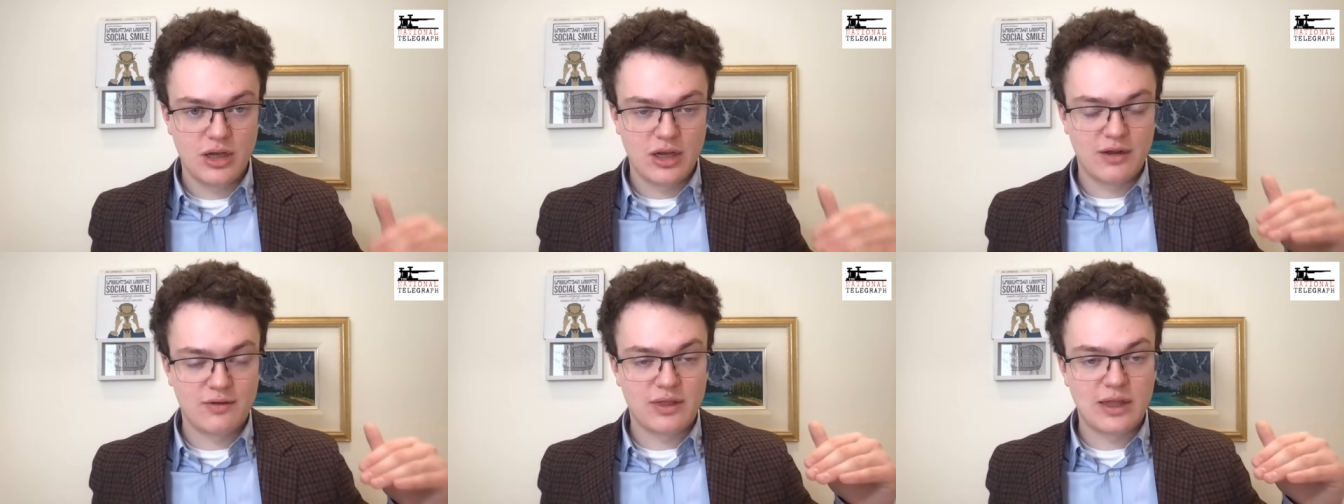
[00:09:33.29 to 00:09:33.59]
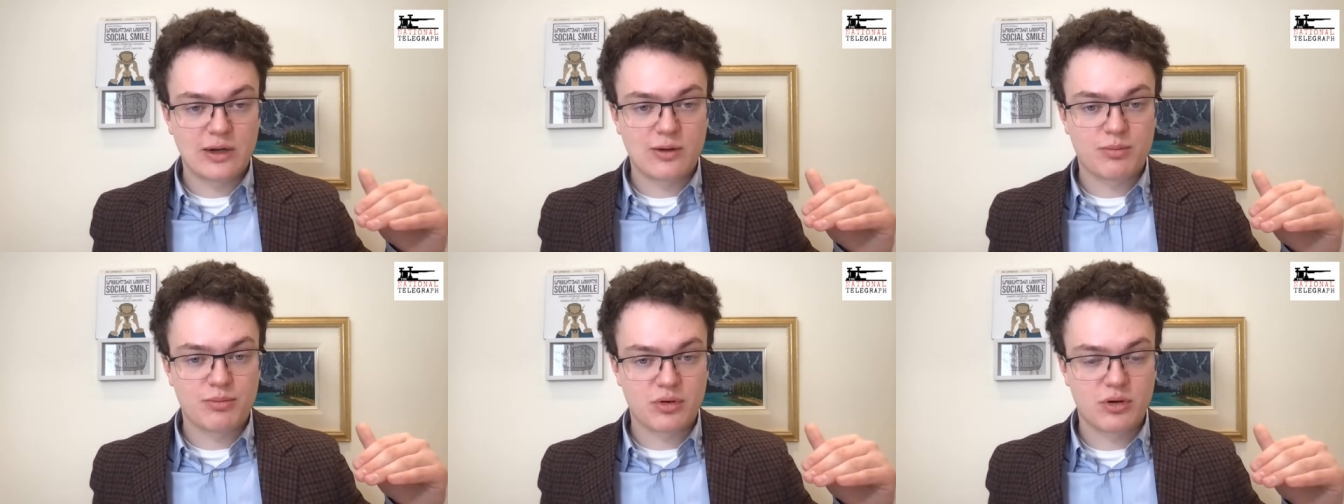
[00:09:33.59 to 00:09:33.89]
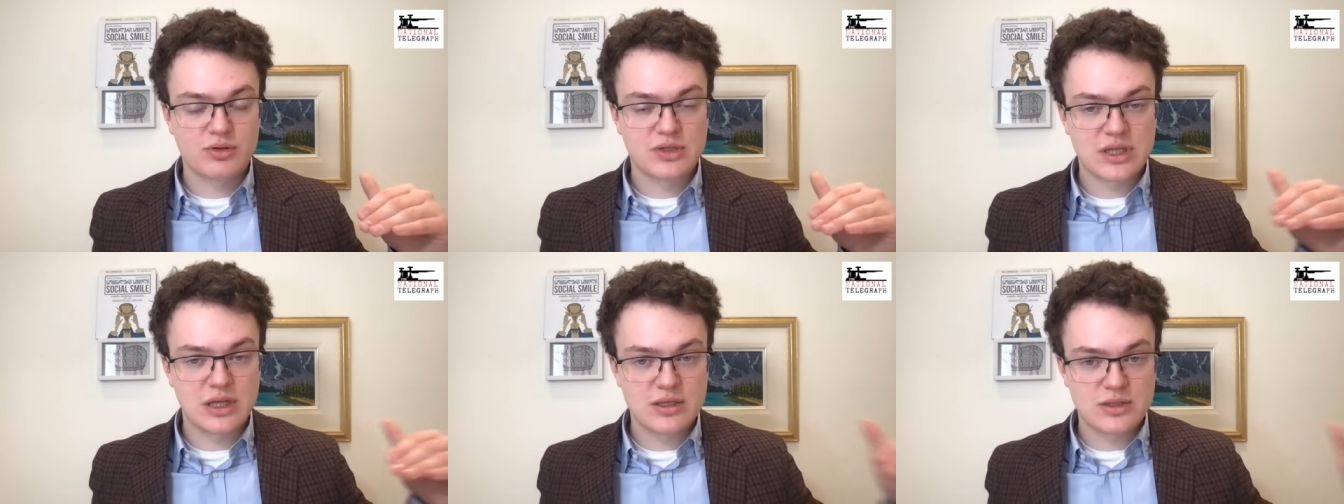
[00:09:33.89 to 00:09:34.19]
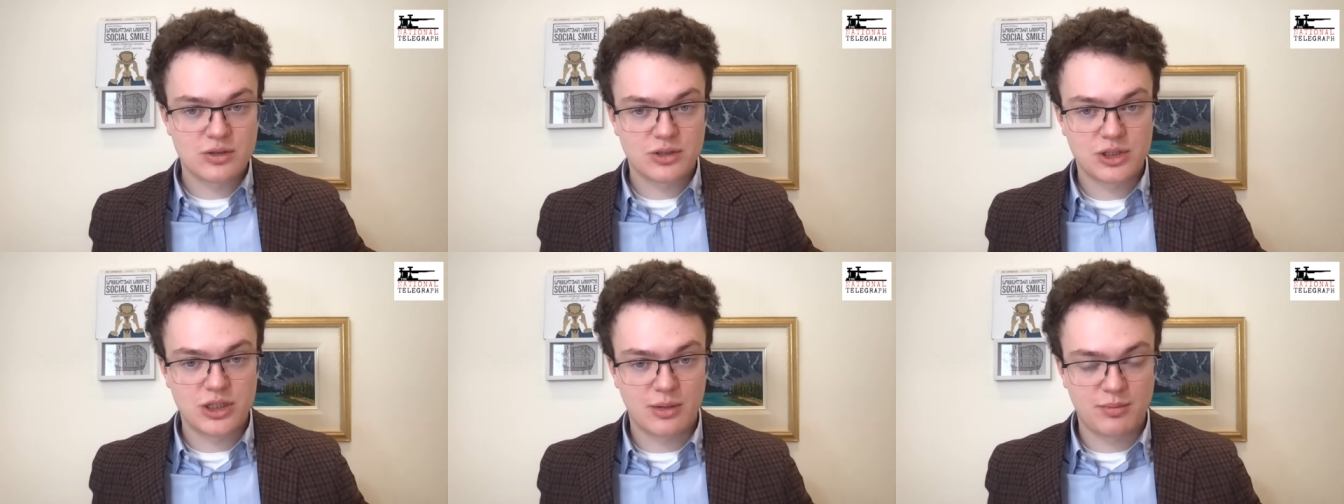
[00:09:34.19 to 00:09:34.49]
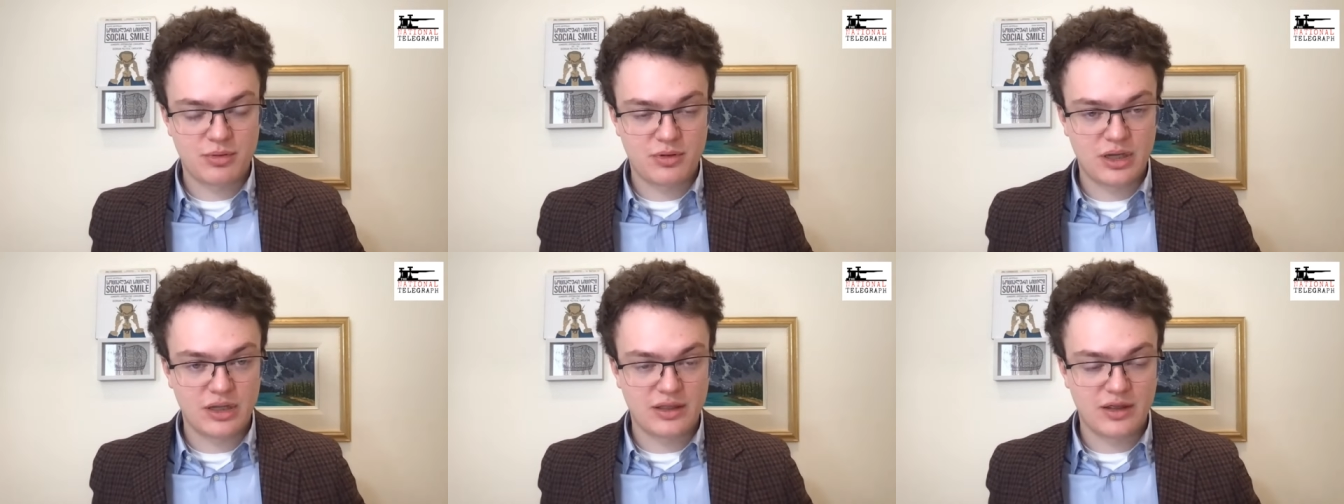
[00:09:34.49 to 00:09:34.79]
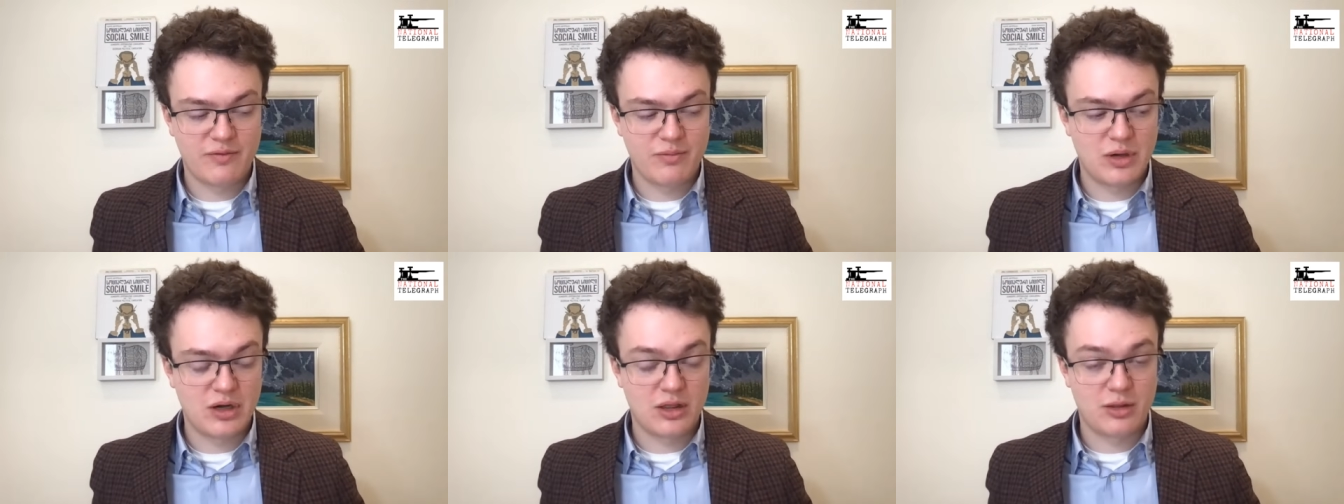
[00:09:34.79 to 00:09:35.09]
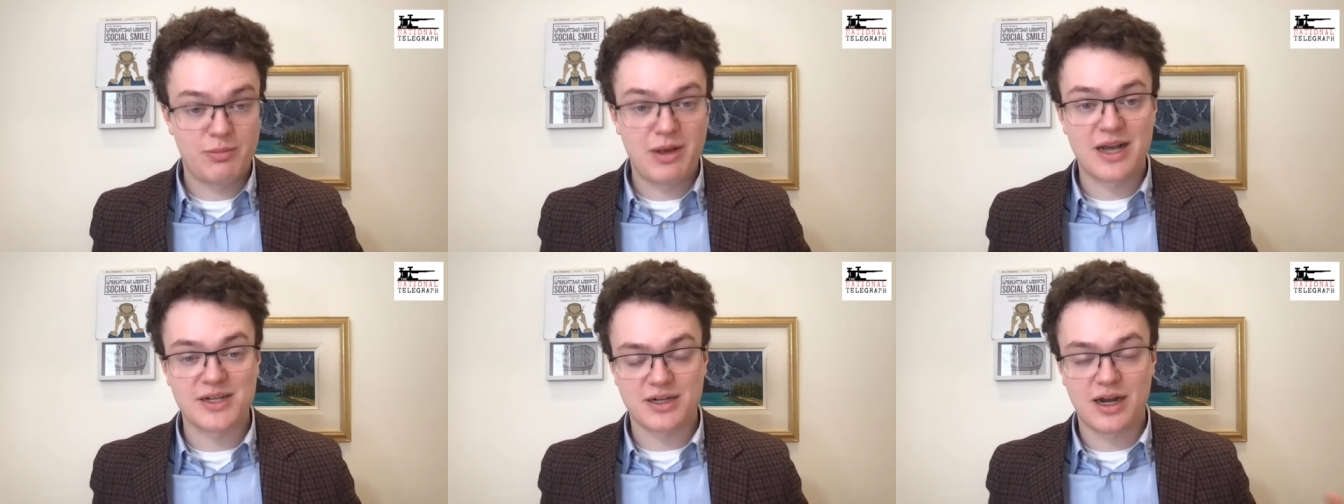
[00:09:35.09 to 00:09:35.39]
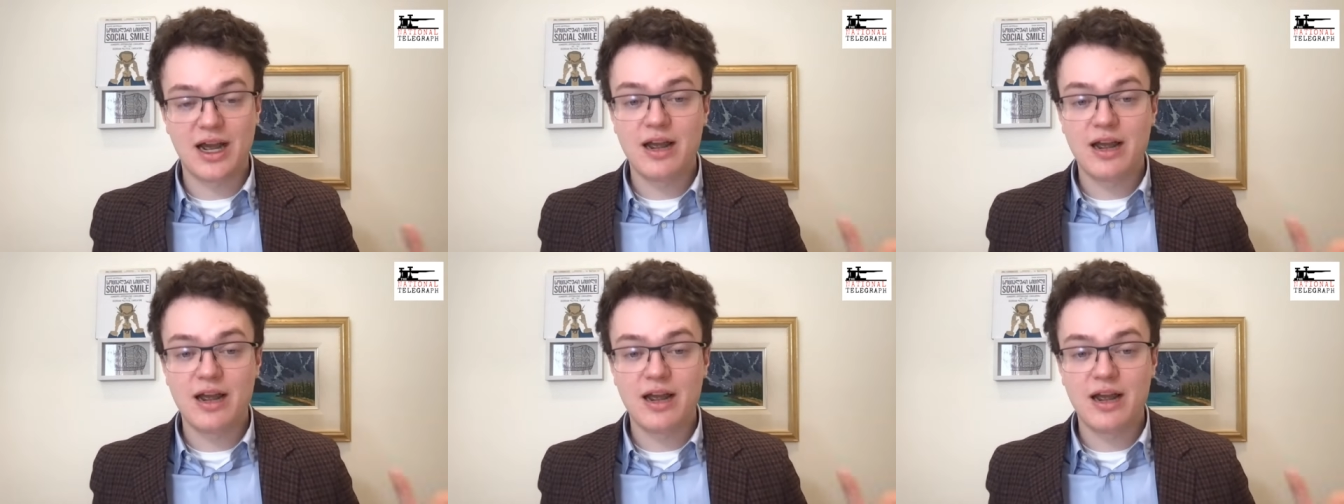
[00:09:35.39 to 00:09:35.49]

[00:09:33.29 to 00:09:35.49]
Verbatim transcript: If they are pro-censorship, like they've been in the past,